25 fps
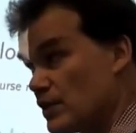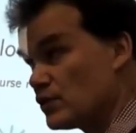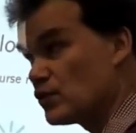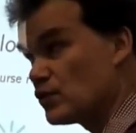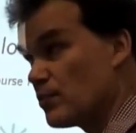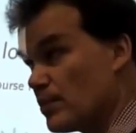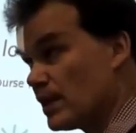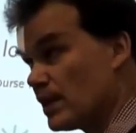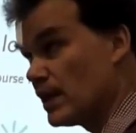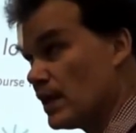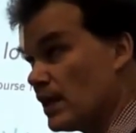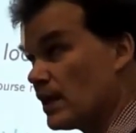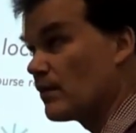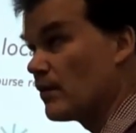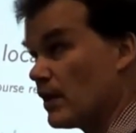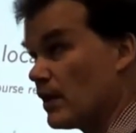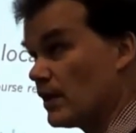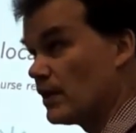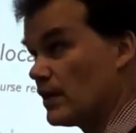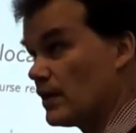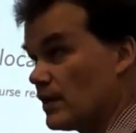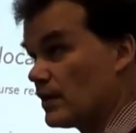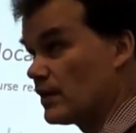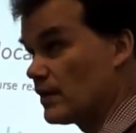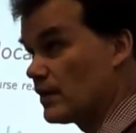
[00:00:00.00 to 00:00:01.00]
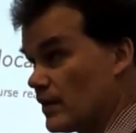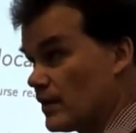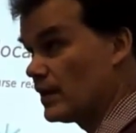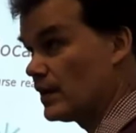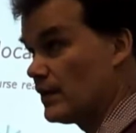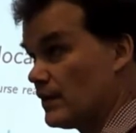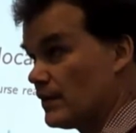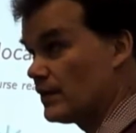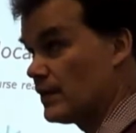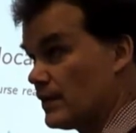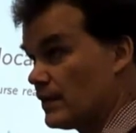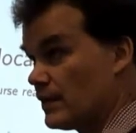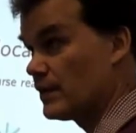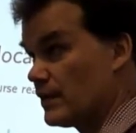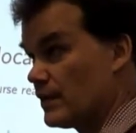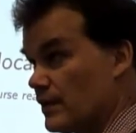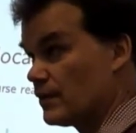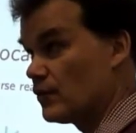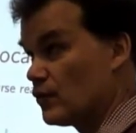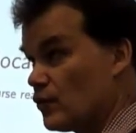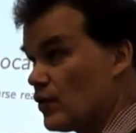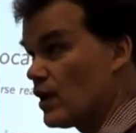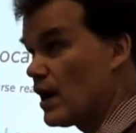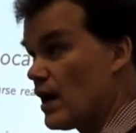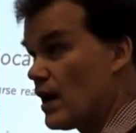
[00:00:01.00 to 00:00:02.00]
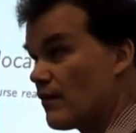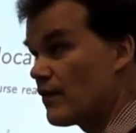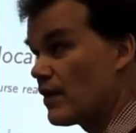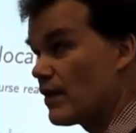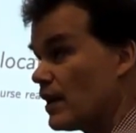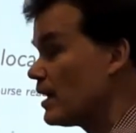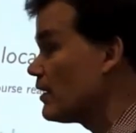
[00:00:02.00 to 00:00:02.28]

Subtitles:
this to be equal, right? To have,